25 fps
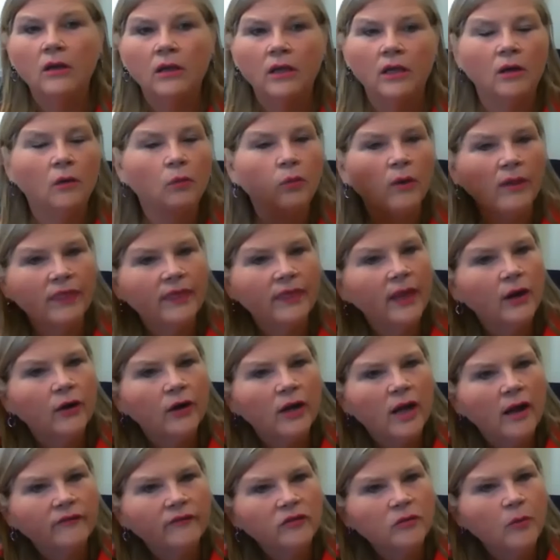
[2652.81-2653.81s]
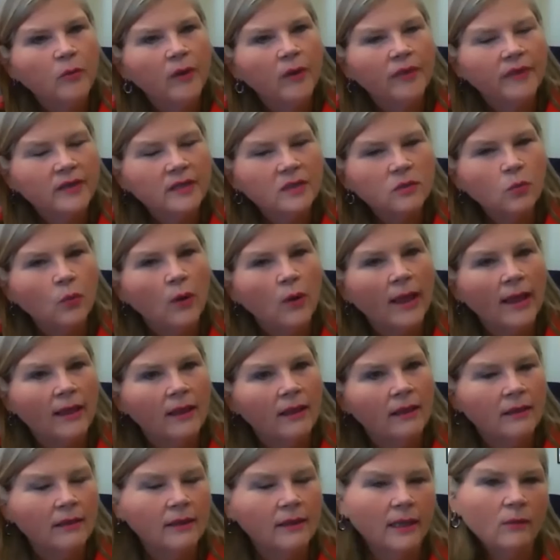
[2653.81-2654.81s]
you know what they're comfortable with as
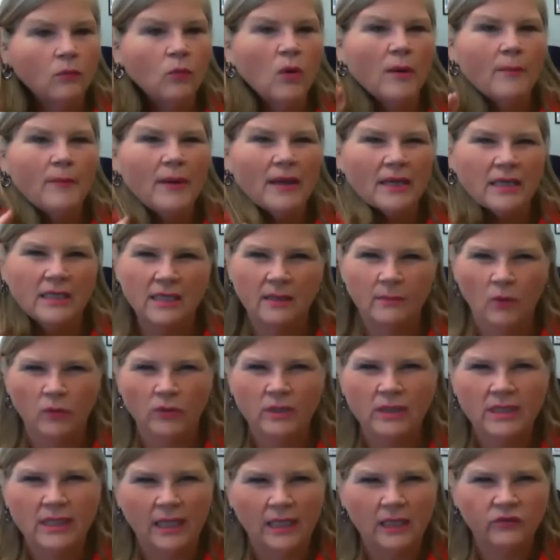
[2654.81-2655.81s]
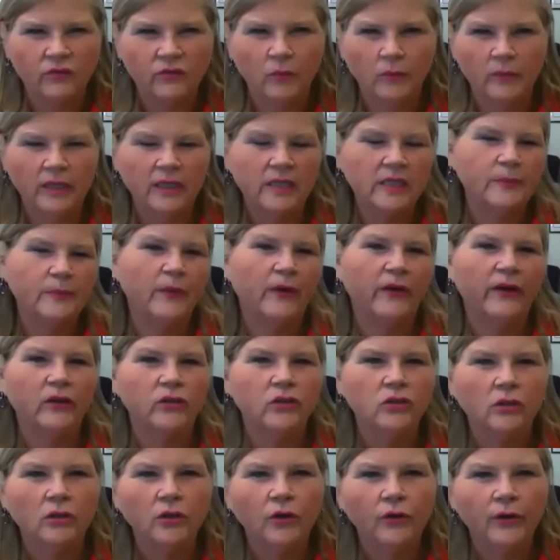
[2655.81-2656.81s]
well, and what makes the most sense from an
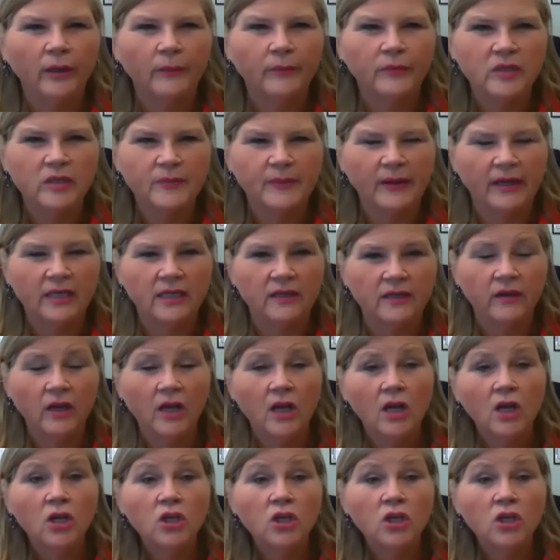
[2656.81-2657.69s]
experiential learning perspective.